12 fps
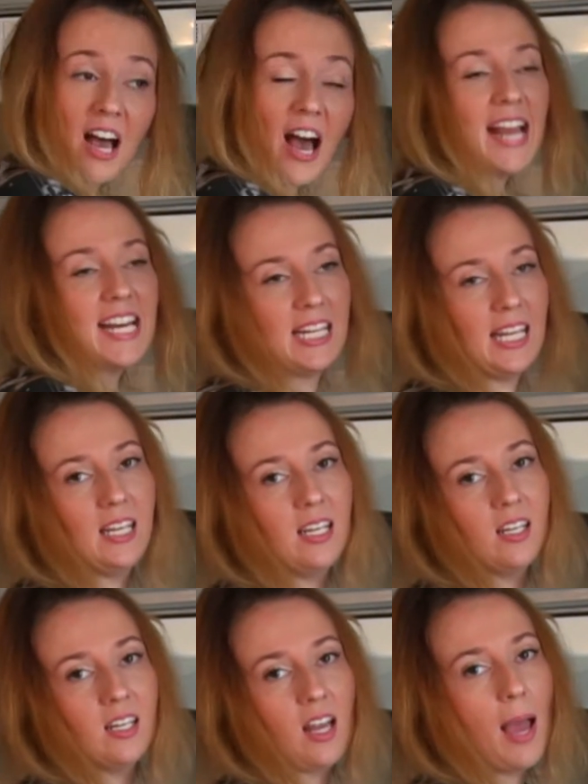I didn't.
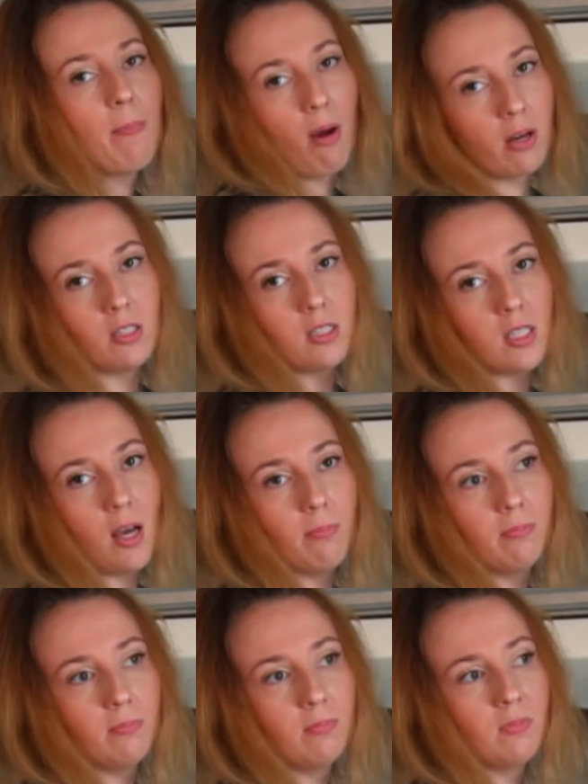I borrowed some.